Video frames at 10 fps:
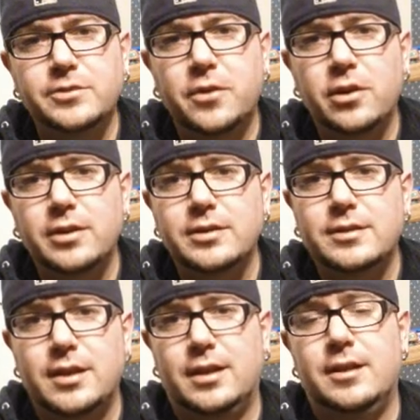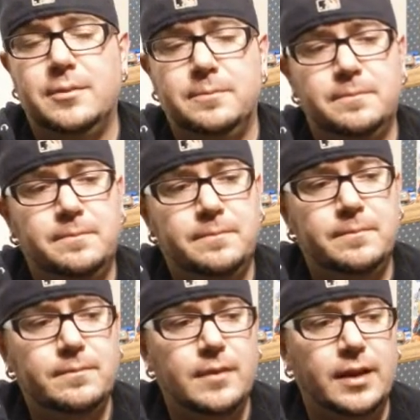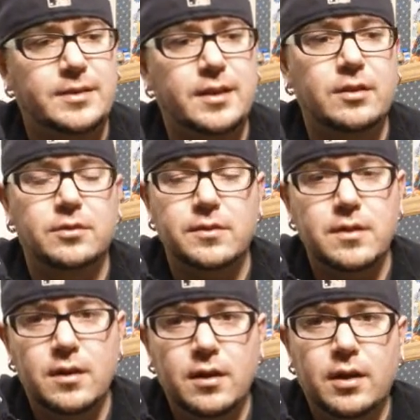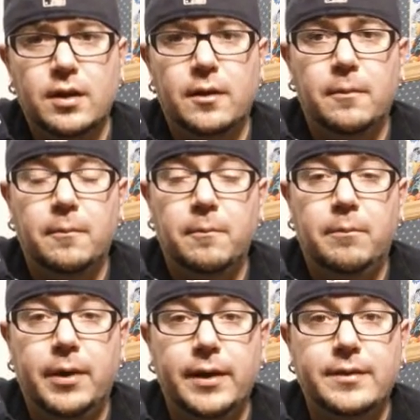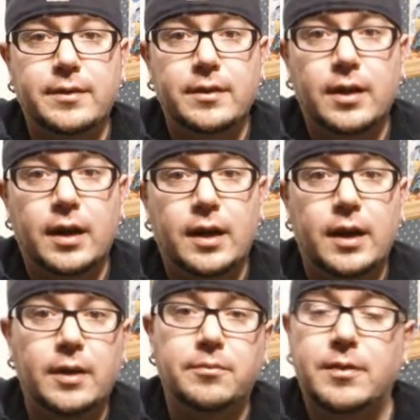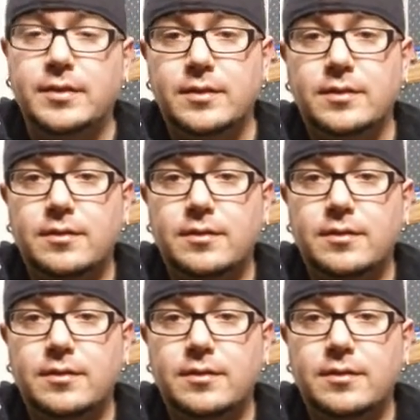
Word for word: as far as um, like singles but uh, this